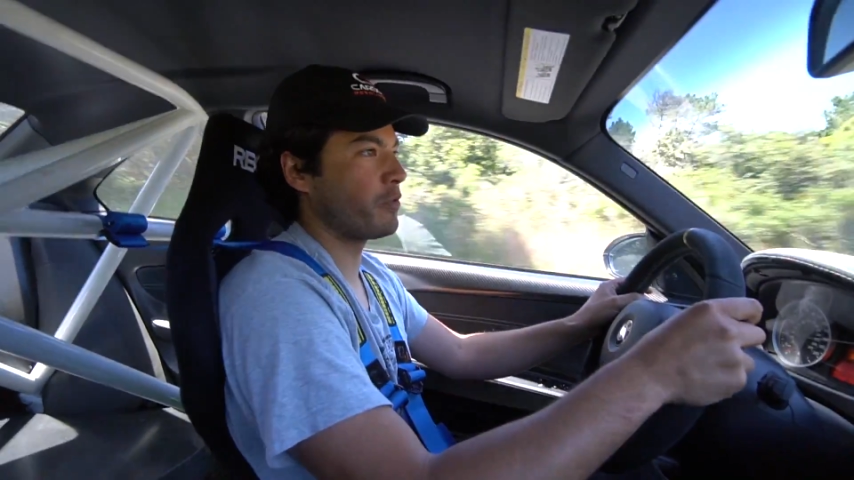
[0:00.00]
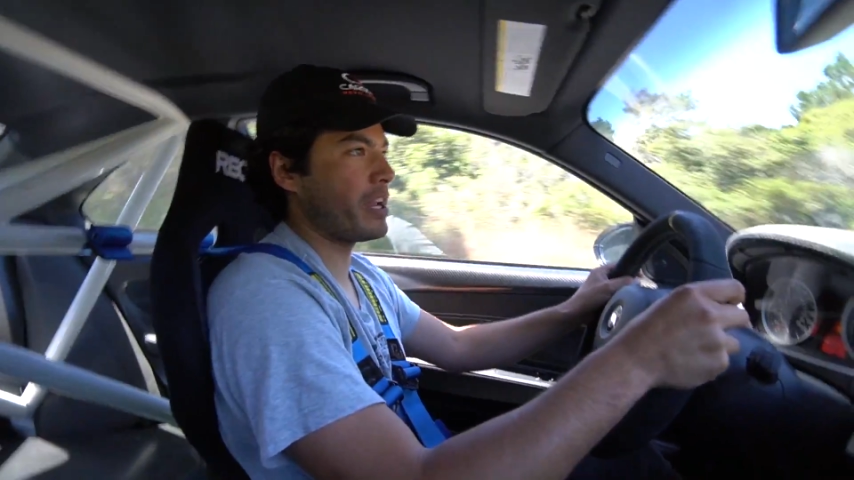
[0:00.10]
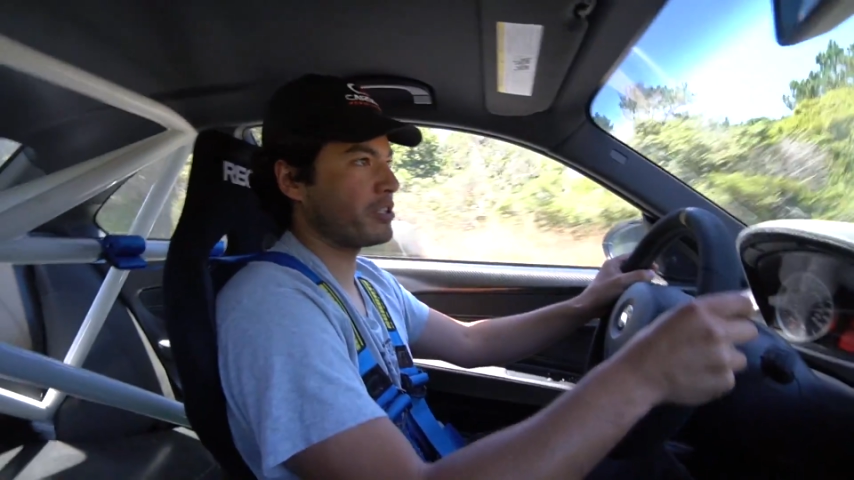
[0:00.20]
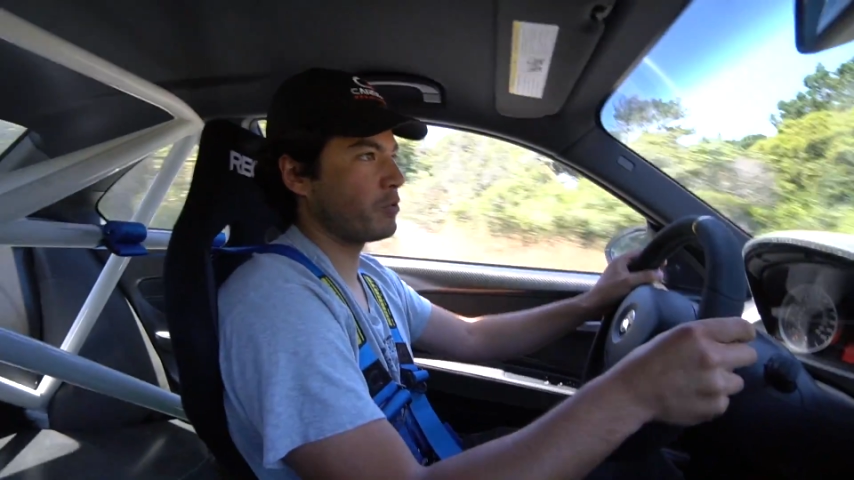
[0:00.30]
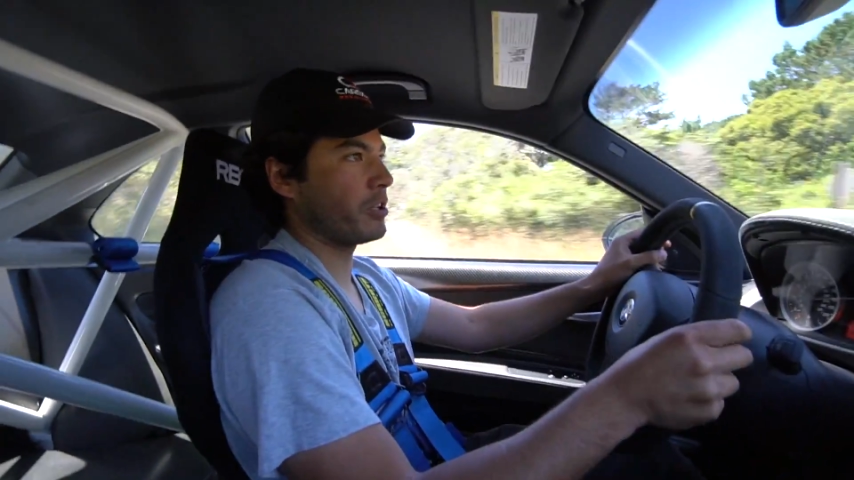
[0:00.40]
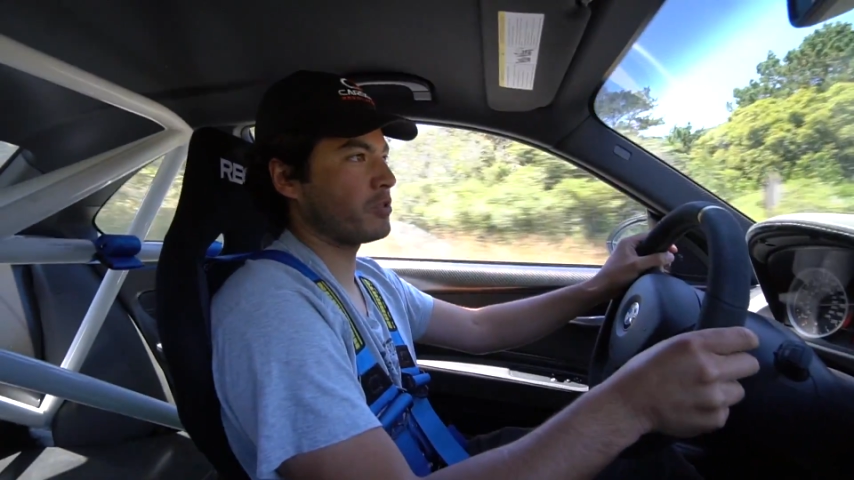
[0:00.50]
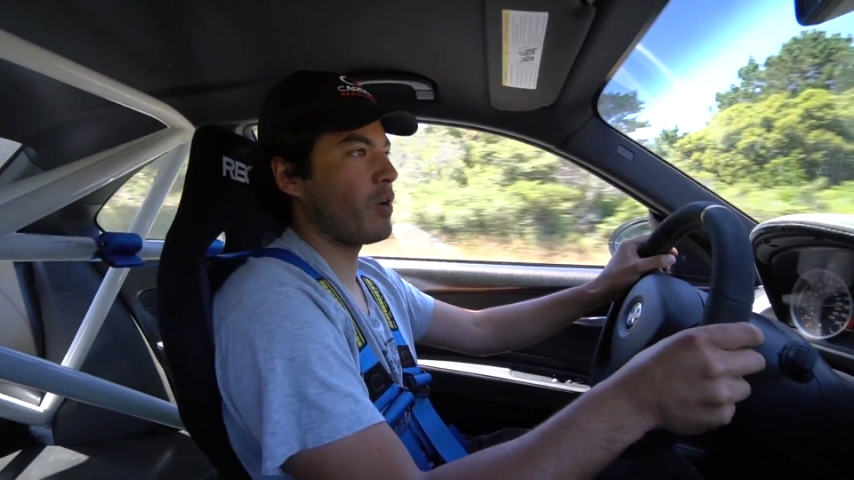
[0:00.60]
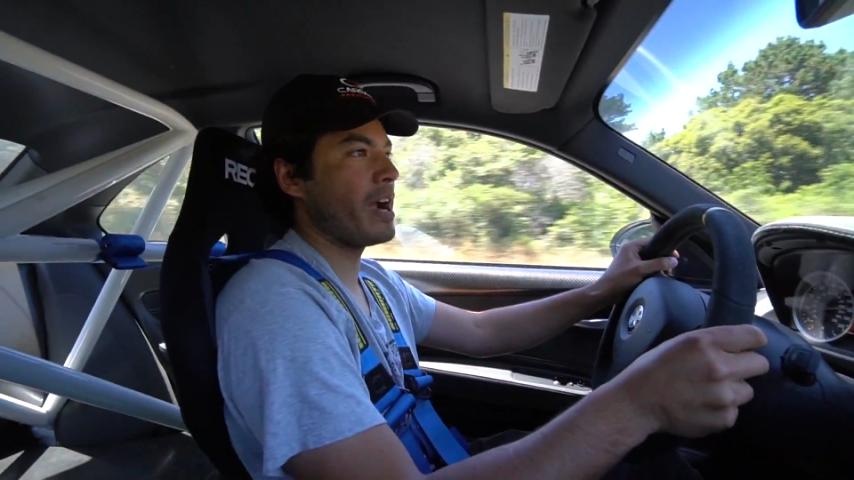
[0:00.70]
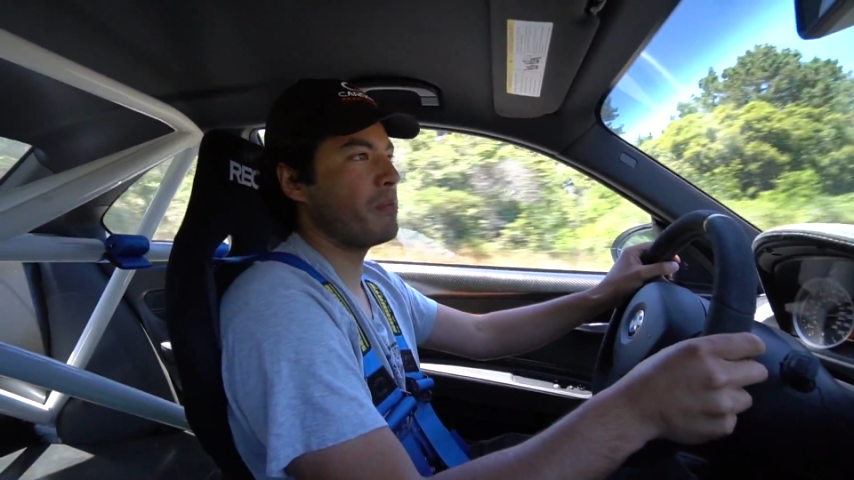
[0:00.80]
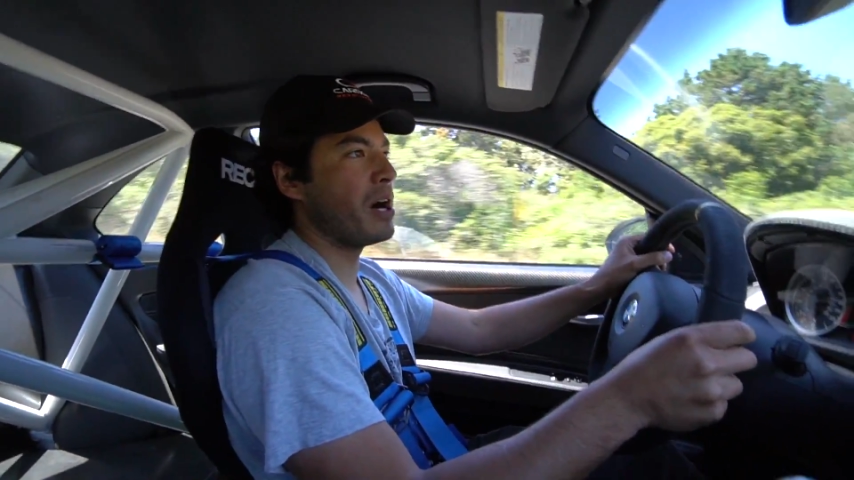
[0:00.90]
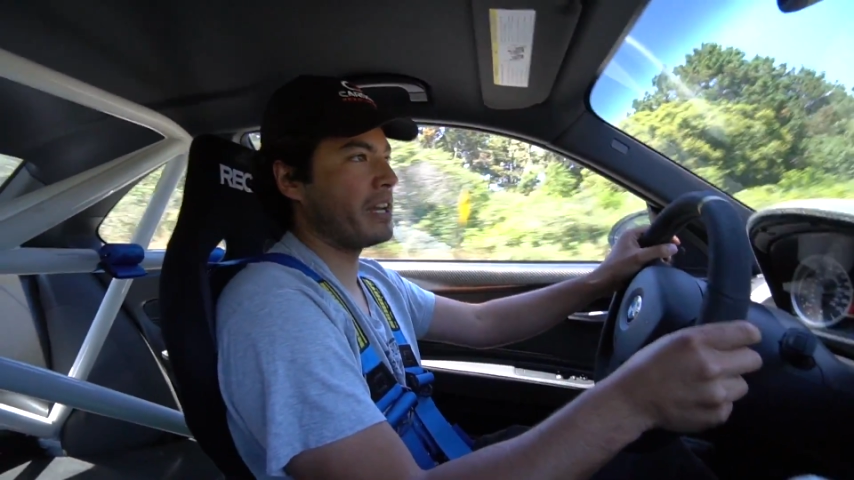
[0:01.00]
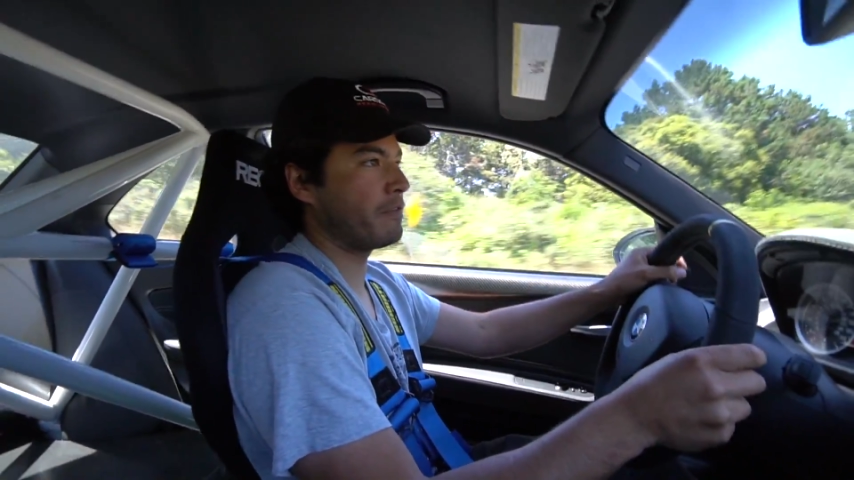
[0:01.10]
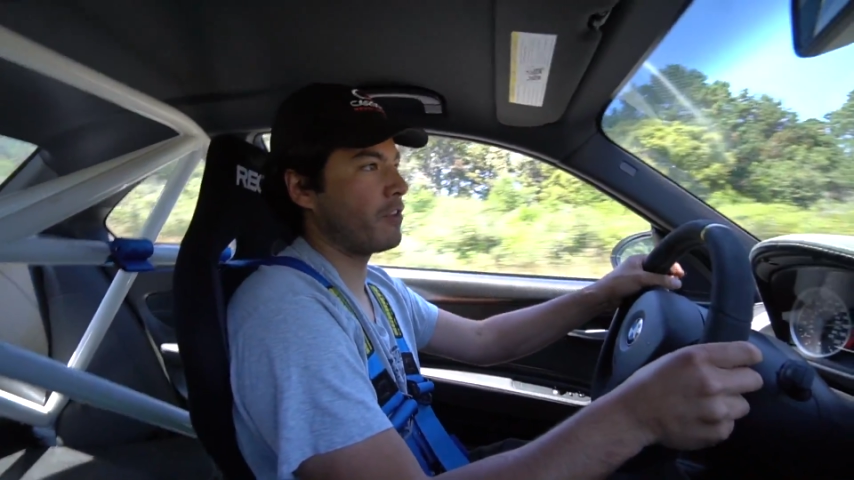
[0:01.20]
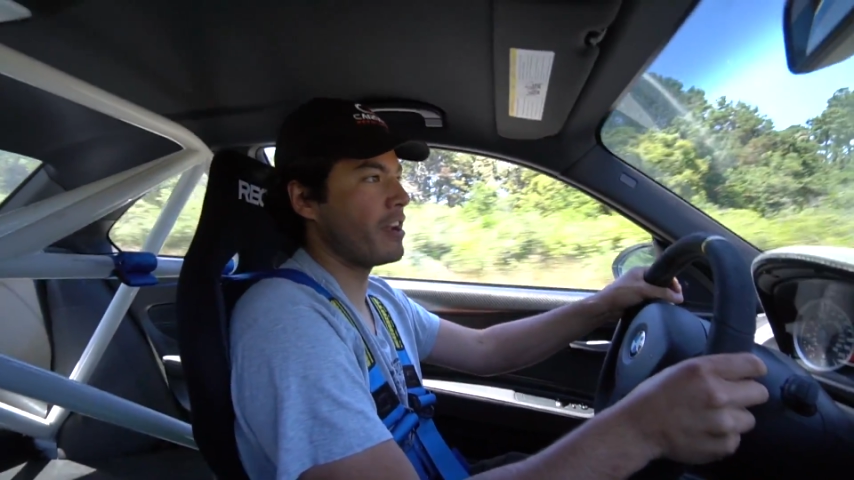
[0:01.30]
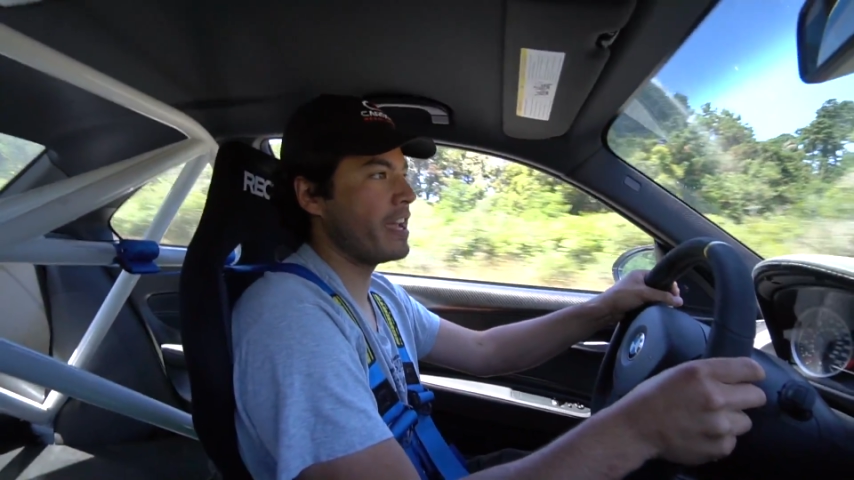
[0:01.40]
Raceworks wide body
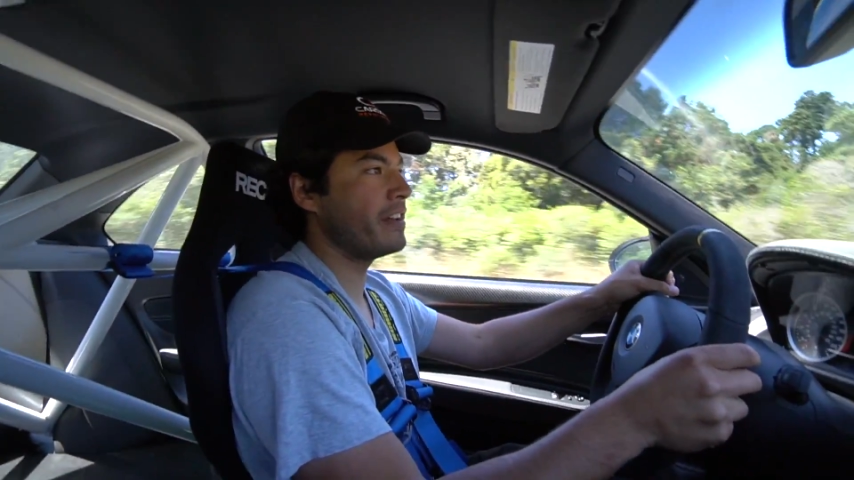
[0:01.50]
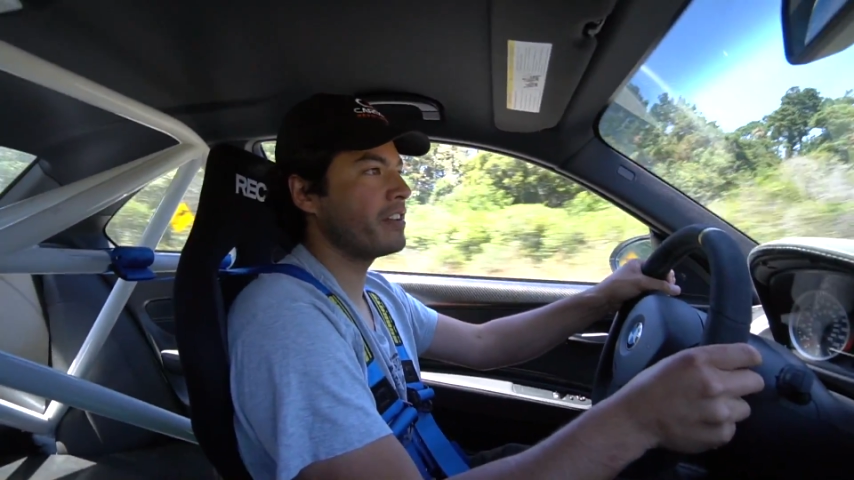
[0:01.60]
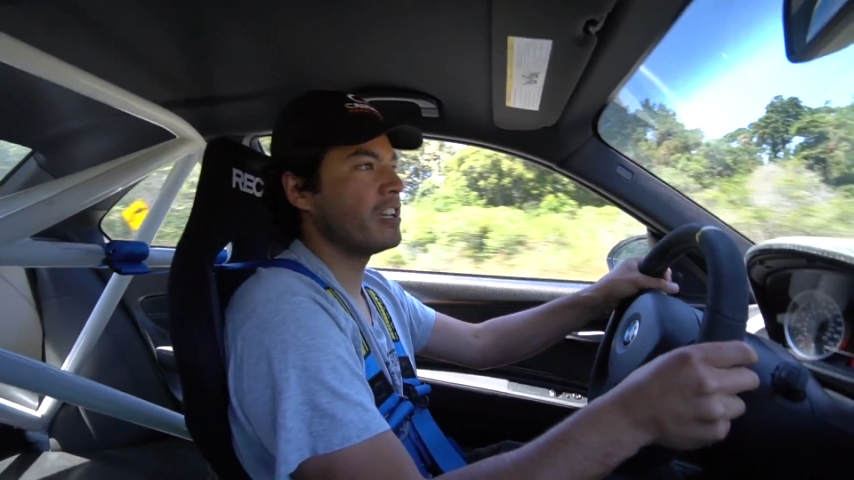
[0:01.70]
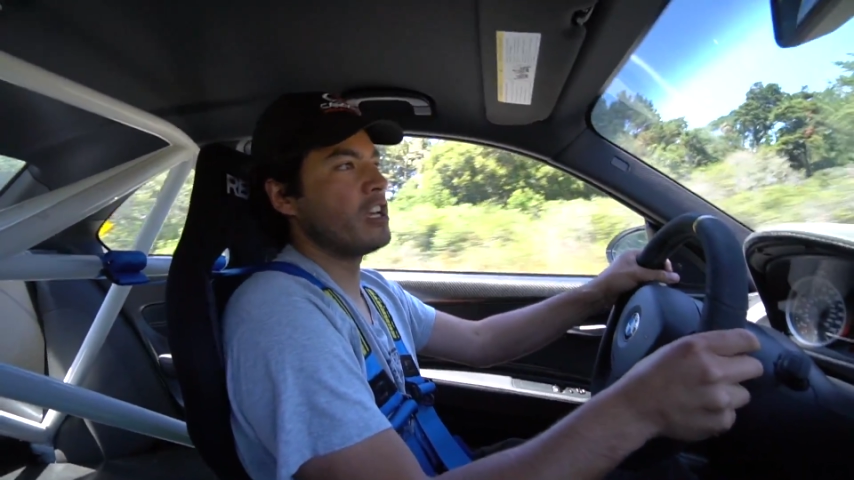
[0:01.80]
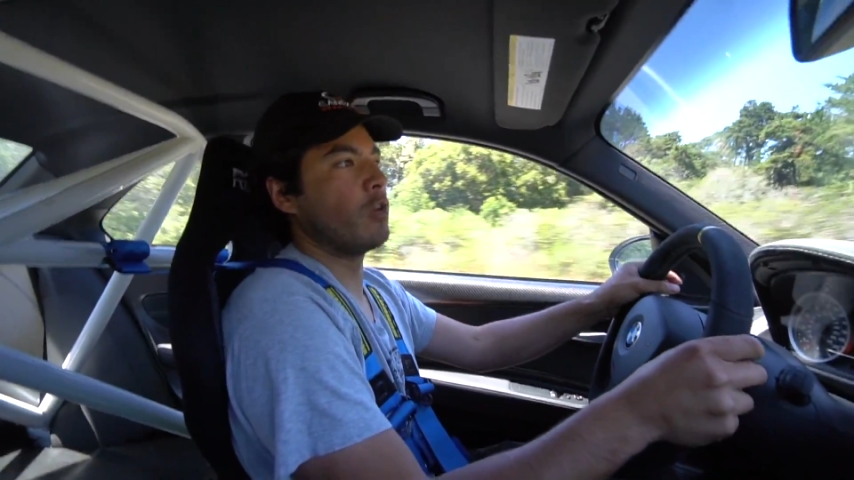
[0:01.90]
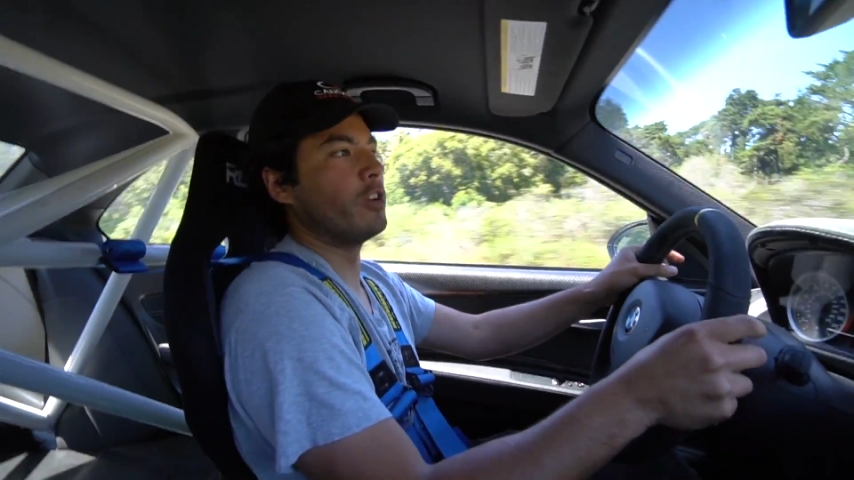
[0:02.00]
front end,